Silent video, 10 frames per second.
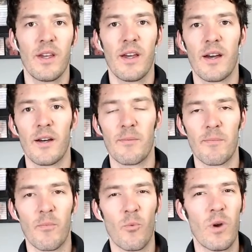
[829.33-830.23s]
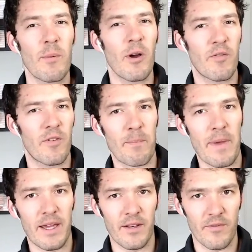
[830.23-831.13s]
What about for
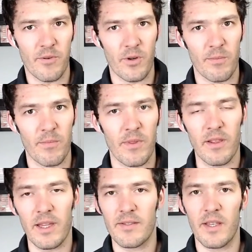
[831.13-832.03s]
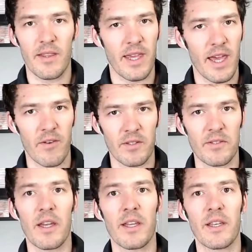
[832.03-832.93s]
men? For, let's say, they have
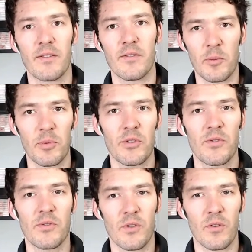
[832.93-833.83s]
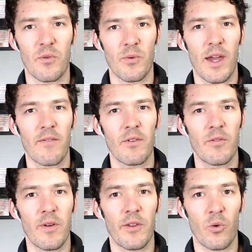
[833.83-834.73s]
anxiety and sleep issues and so forth. Have you
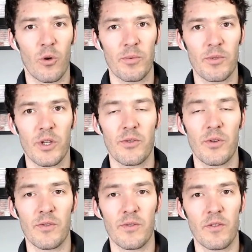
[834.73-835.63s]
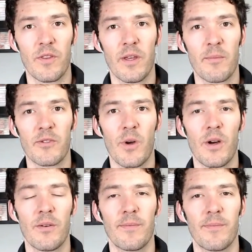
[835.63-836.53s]
found that oral progesterone is good for them as well?